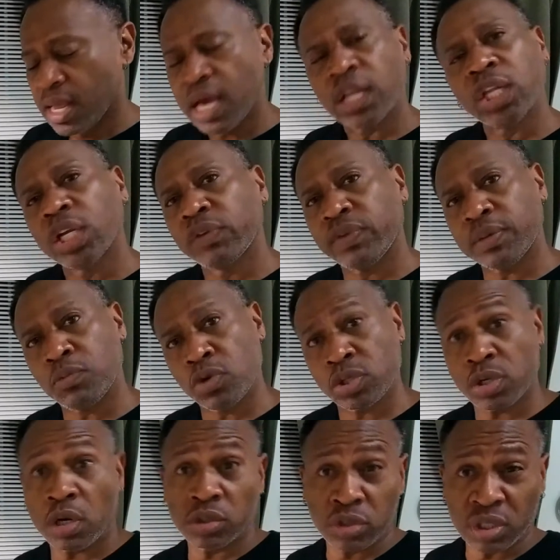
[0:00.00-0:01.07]
a little bit more
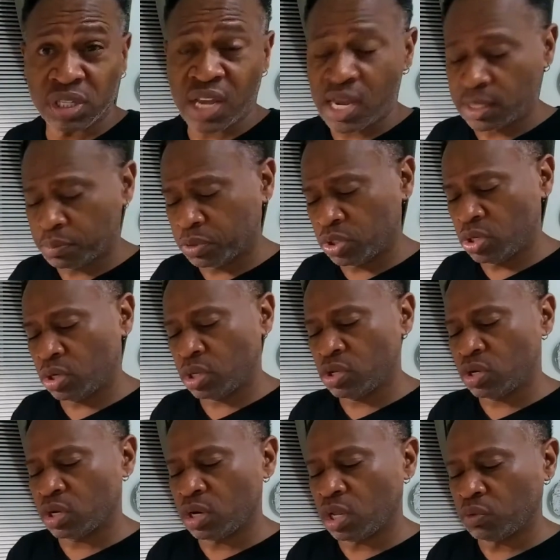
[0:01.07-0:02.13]
salt to taste, but you
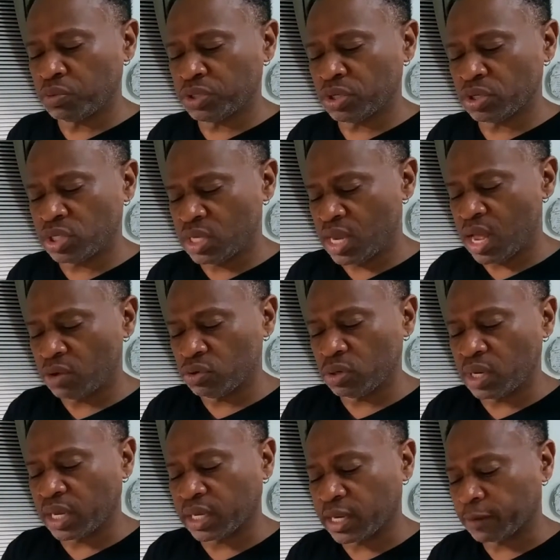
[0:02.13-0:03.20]
can always just see how you
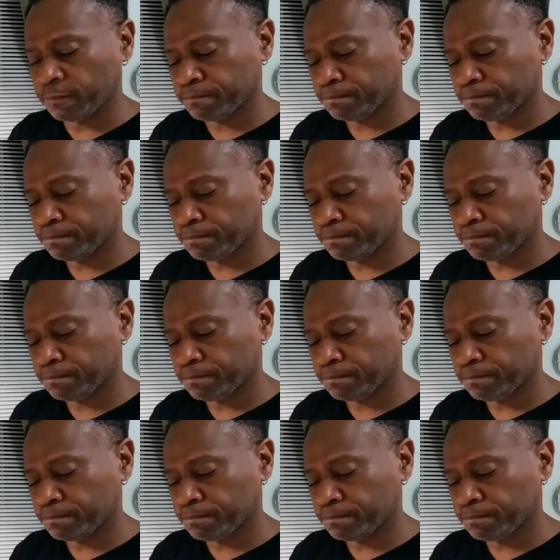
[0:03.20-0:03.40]
like it.